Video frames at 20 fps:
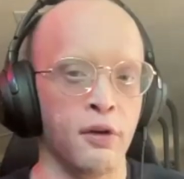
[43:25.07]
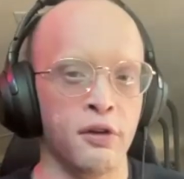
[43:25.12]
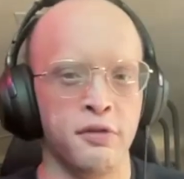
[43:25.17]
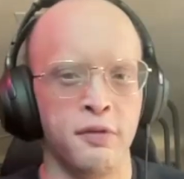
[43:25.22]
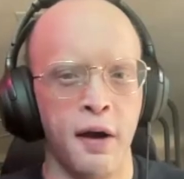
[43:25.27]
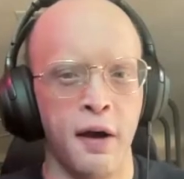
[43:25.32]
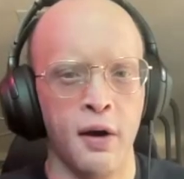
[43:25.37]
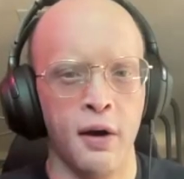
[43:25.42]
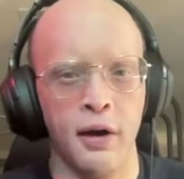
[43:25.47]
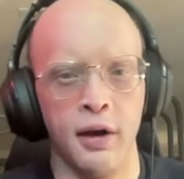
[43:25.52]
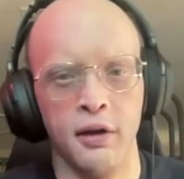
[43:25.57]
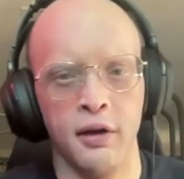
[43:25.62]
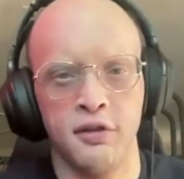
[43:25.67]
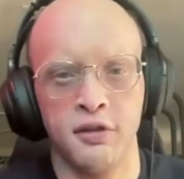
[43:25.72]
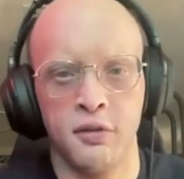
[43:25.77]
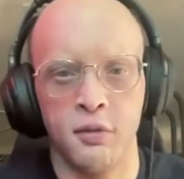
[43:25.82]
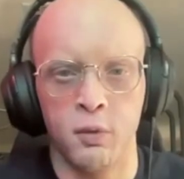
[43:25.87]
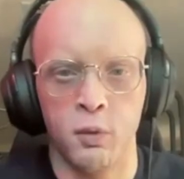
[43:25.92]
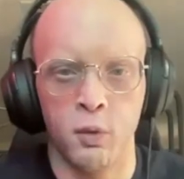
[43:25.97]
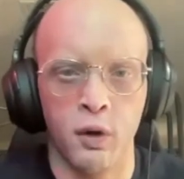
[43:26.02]

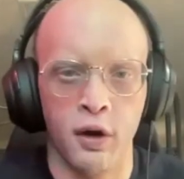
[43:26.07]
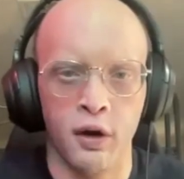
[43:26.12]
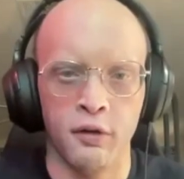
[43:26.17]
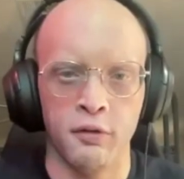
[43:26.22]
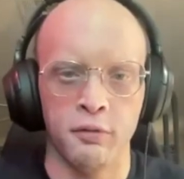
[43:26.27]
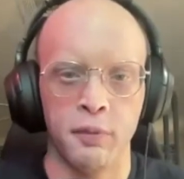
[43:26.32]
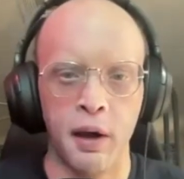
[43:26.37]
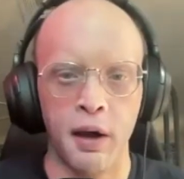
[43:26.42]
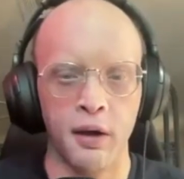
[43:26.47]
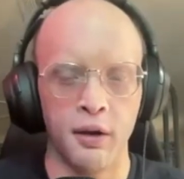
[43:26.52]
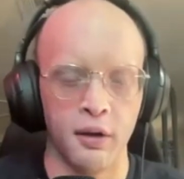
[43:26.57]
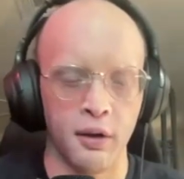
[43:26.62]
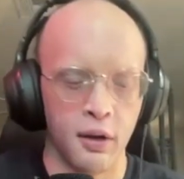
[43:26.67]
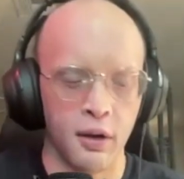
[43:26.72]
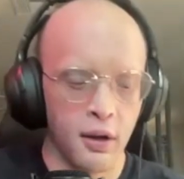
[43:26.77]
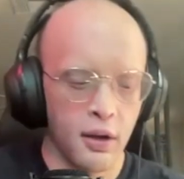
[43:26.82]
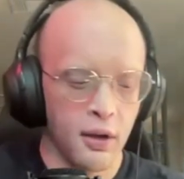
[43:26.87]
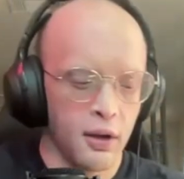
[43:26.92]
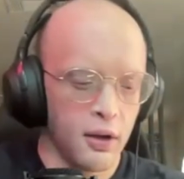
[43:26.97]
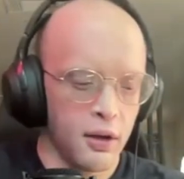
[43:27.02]
variants would have been
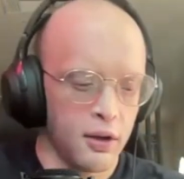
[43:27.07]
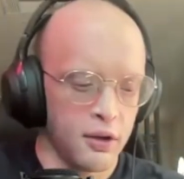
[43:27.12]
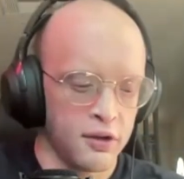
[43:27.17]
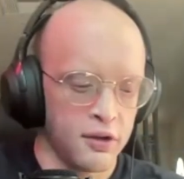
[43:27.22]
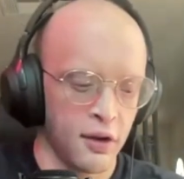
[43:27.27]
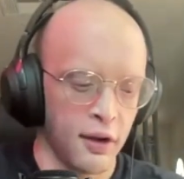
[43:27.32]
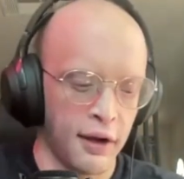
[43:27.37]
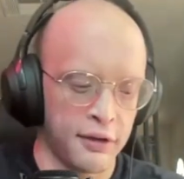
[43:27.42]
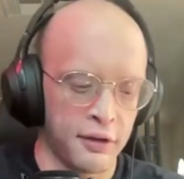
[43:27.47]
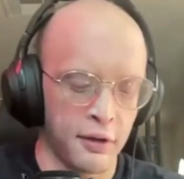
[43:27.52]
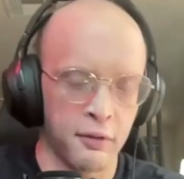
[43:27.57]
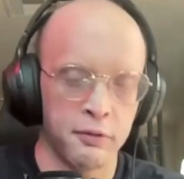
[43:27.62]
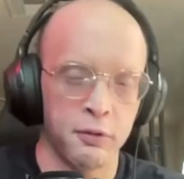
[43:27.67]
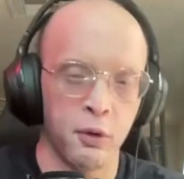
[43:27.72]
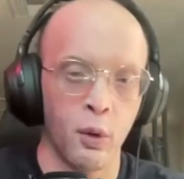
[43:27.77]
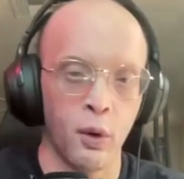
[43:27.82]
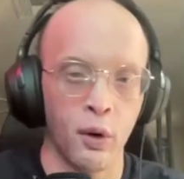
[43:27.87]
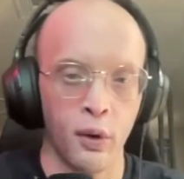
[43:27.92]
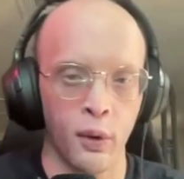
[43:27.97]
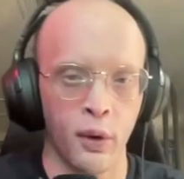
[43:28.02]
selected
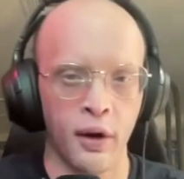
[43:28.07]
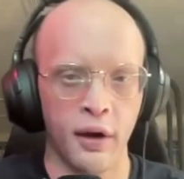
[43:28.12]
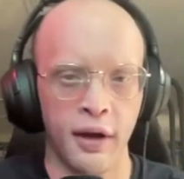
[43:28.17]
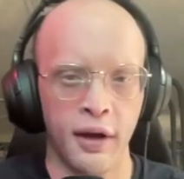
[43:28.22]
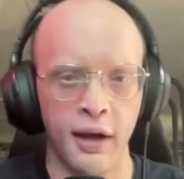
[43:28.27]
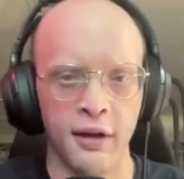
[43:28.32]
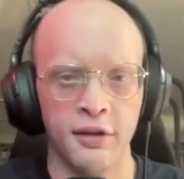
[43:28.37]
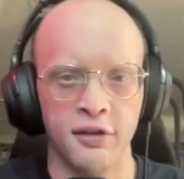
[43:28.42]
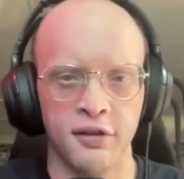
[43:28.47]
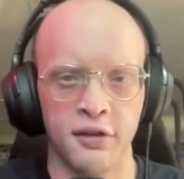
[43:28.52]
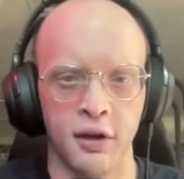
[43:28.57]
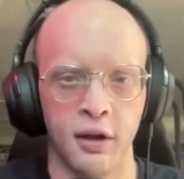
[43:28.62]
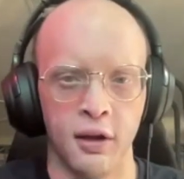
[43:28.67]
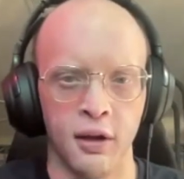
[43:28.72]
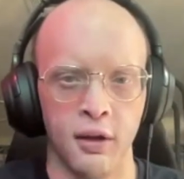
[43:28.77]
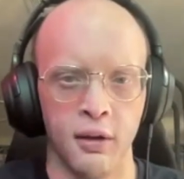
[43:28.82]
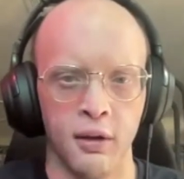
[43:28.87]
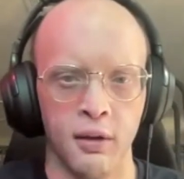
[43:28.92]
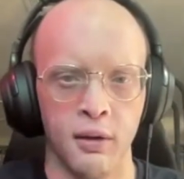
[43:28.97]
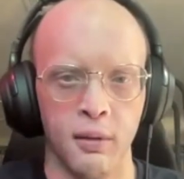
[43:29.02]
for or against
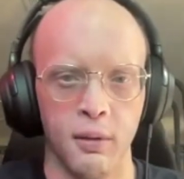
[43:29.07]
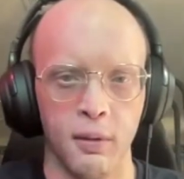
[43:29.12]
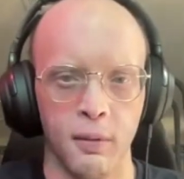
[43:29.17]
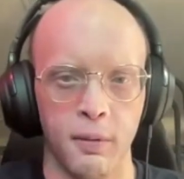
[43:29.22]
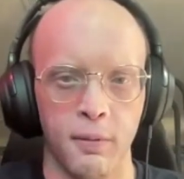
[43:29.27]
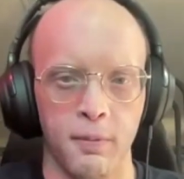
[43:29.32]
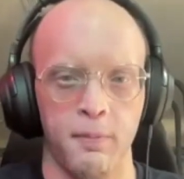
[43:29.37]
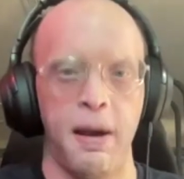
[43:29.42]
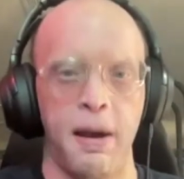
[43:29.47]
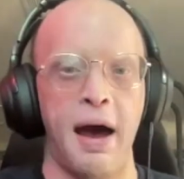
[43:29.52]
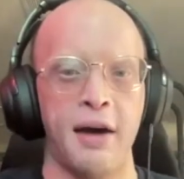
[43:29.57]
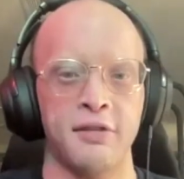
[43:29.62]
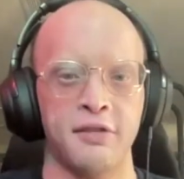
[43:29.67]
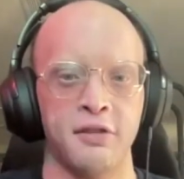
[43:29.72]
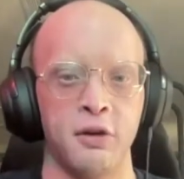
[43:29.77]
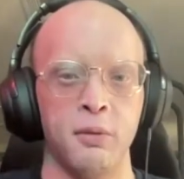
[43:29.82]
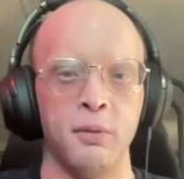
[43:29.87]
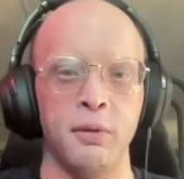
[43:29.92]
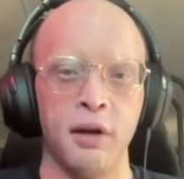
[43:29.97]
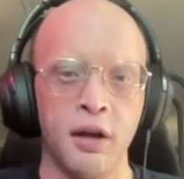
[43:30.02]
in
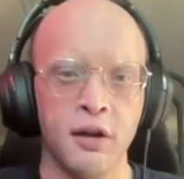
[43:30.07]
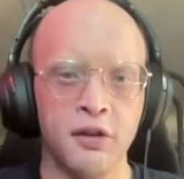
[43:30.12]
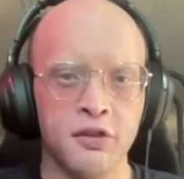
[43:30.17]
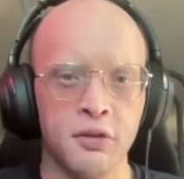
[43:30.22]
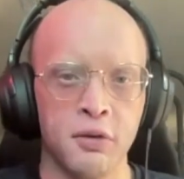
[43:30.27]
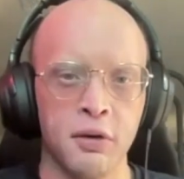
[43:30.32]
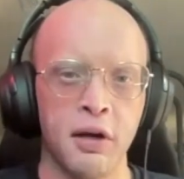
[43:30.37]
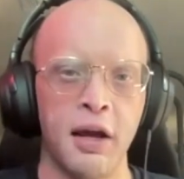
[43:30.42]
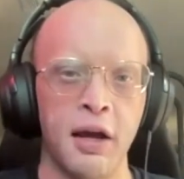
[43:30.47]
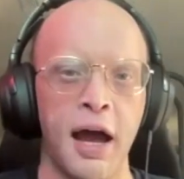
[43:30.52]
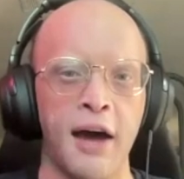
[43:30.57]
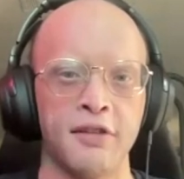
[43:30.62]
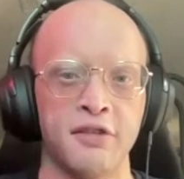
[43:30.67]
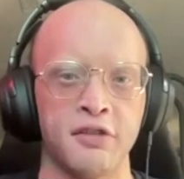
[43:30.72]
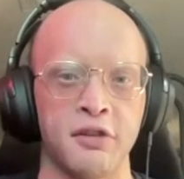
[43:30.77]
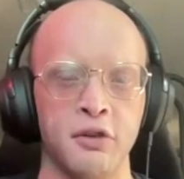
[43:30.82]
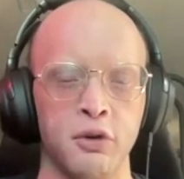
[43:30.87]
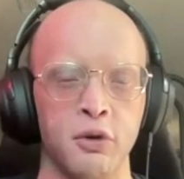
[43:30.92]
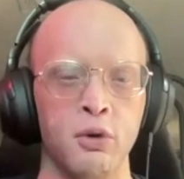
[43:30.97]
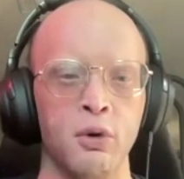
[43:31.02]
past human history has
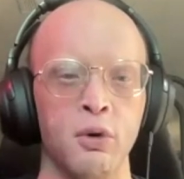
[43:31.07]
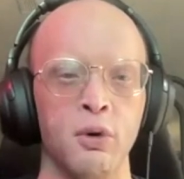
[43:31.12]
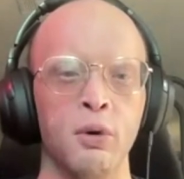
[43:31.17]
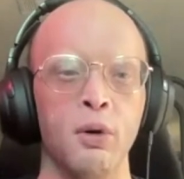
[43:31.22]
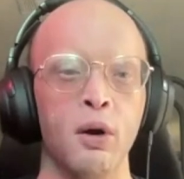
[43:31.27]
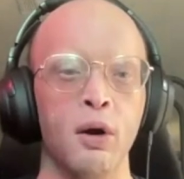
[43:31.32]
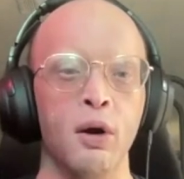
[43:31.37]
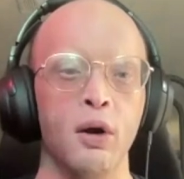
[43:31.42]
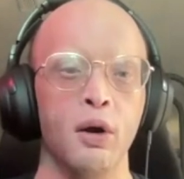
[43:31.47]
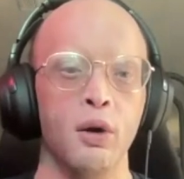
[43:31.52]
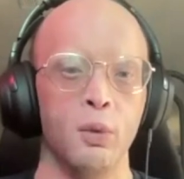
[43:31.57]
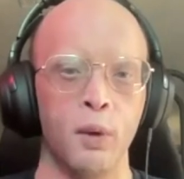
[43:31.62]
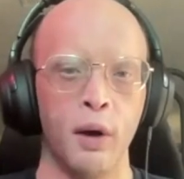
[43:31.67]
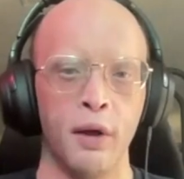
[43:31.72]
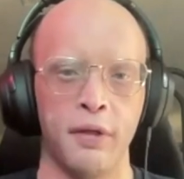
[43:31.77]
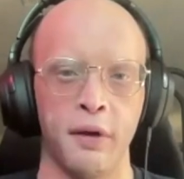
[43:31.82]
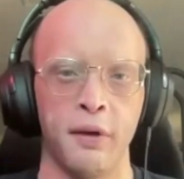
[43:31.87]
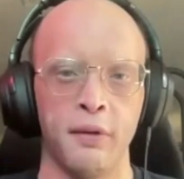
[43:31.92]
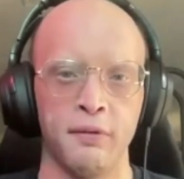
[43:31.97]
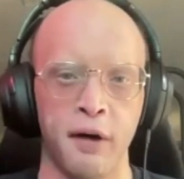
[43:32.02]
to do
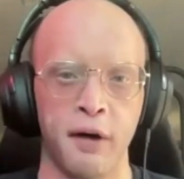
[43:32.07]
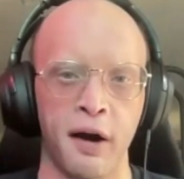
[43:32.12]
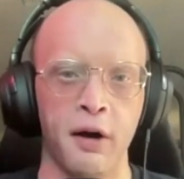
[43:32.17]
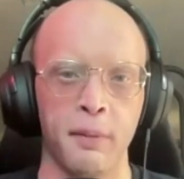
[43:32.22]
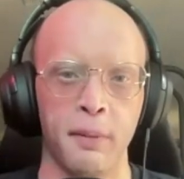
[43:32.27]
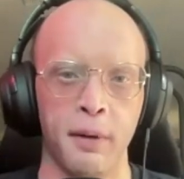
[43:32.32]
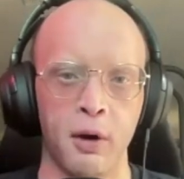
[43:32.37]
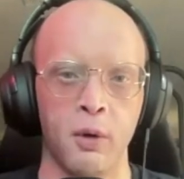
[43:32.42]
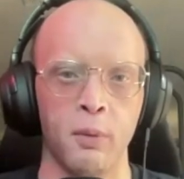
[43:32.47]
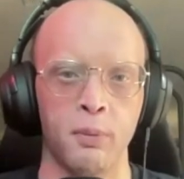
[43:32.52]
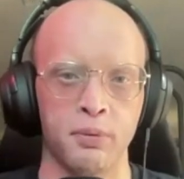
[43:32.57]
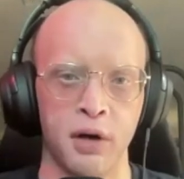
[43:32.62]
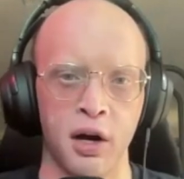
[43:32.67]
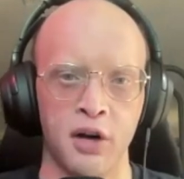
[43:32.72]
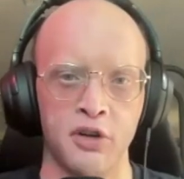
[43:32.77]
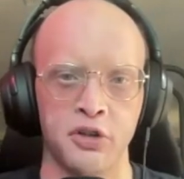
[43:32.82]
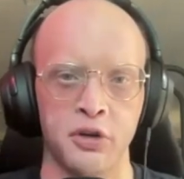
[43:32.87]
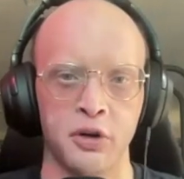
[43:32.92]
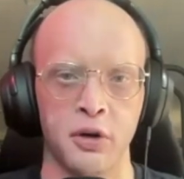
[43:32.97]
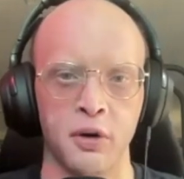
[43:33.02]
with environmental
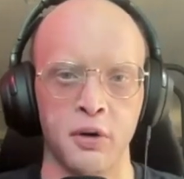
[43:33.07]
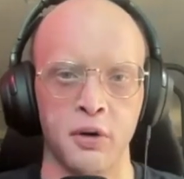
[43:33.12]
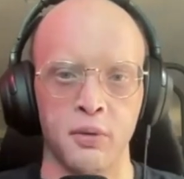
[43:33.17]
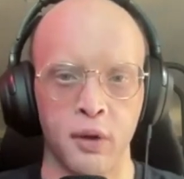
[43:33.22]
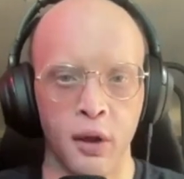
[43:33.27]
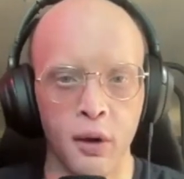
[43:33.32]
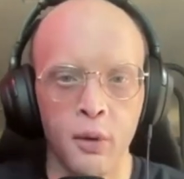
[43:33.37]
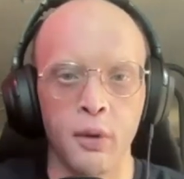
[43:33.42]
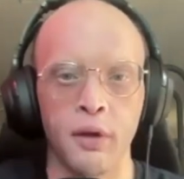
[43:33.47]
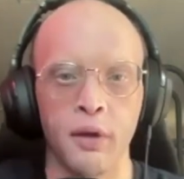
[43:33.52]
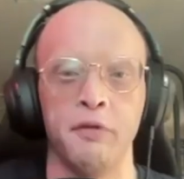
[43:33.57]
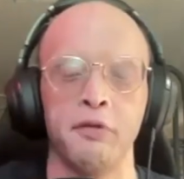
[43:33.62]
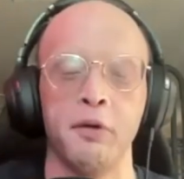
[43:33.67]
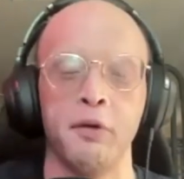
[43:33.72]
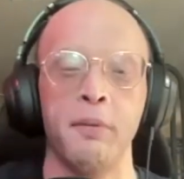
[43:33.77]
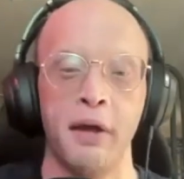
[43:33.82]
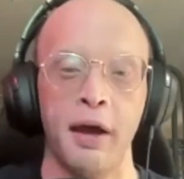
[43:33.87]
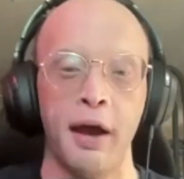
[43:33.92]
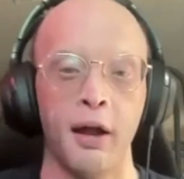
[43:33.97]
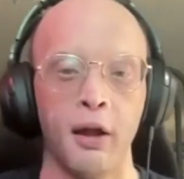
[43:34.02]
pressure, literally
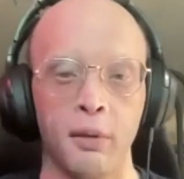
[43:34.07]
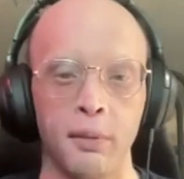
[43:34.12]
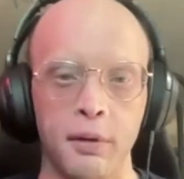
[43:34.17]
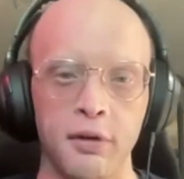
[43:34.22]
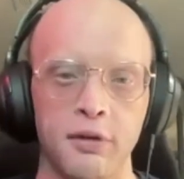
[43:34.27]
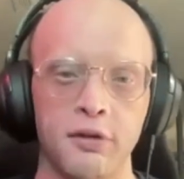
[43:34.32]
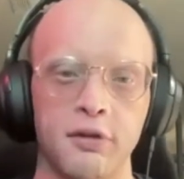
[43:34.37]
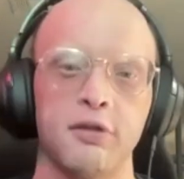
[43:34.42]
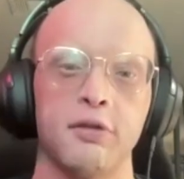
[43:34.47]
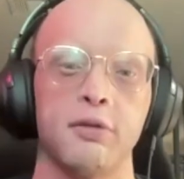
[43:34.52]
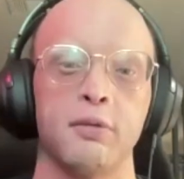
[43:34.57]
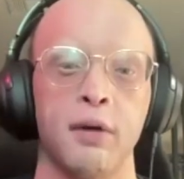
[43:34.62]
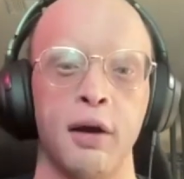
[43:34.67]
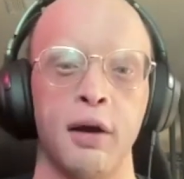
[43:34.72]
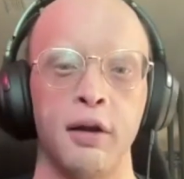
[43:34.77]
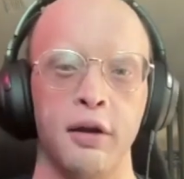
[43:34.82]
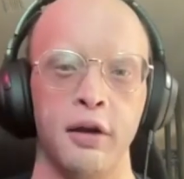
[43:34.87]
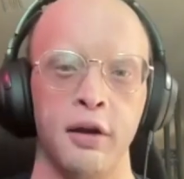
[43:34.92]
from the elements, right?